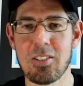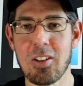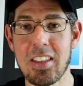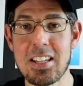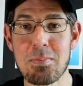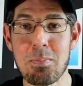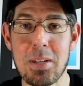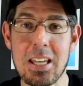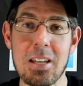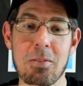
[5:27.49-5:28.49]
You've got these
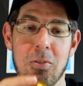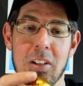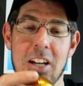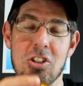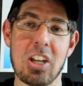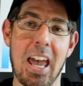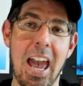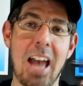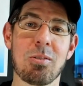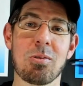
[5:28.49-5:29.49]
big flashy
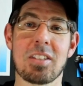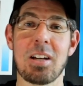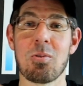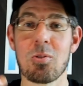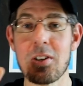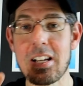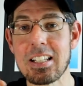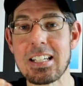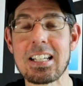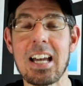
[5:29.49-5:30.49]
handles that
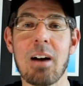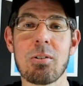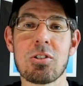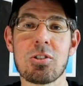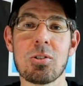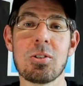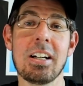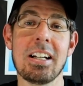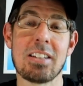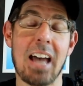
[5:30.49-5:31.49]
really encourage you
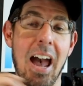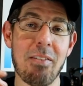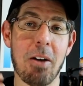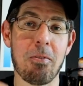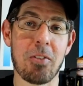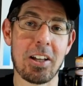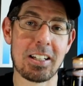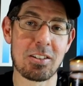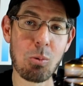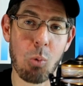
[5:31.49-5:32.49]
to have that
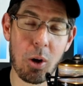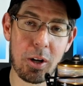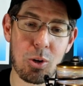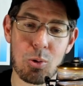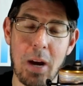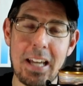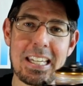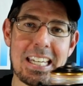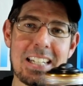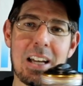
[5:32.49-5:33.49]
feeling to want to
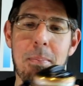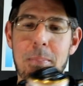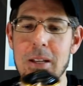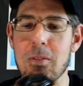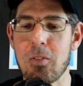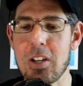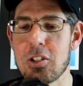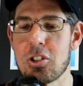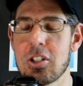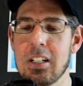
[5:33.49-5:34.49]
crank in a big
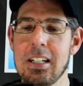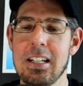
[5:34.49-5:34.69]
fish.